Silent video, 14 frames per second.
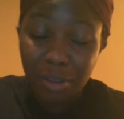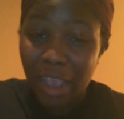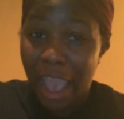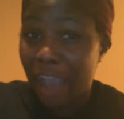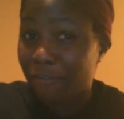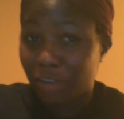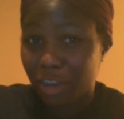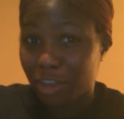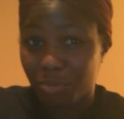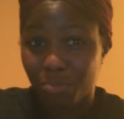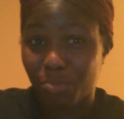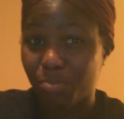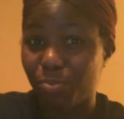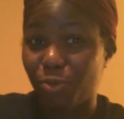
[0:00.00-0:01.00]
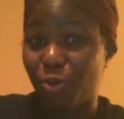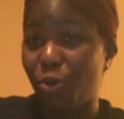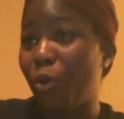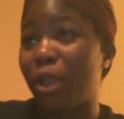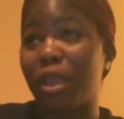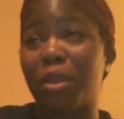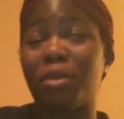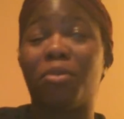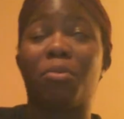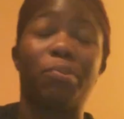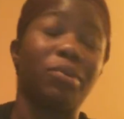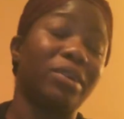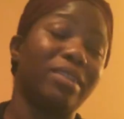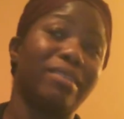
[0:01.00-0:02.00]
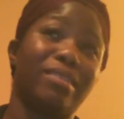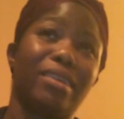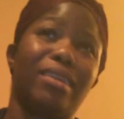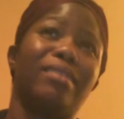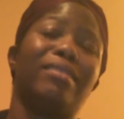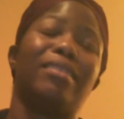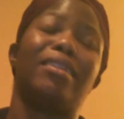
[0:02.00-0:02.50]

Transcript: African queen or princess,